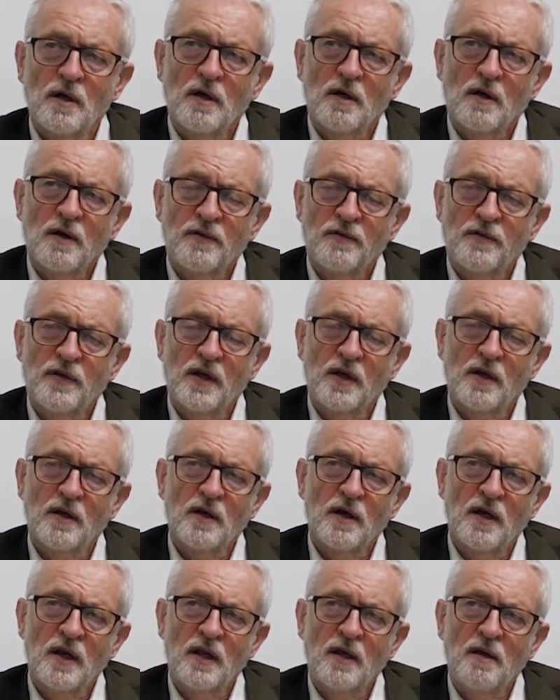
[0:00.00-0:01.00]
I think
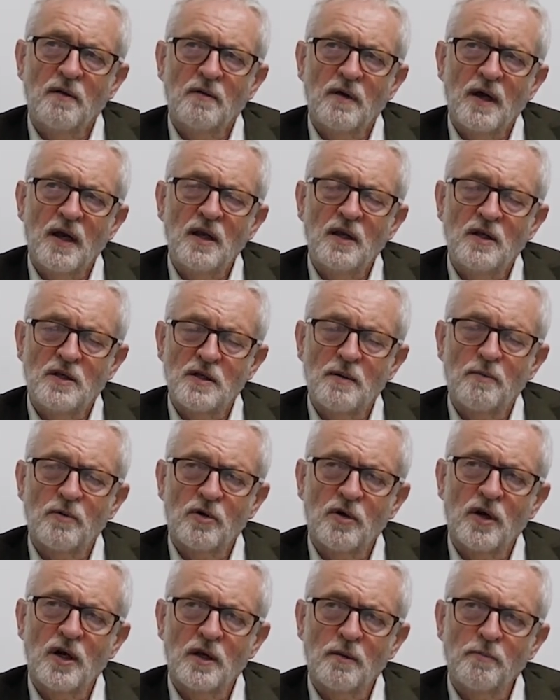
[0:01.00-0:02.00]
any
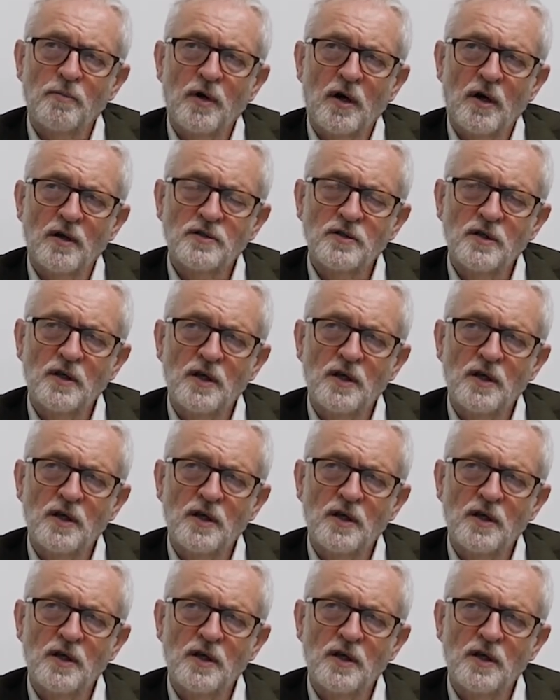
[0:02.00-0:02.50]
democratic party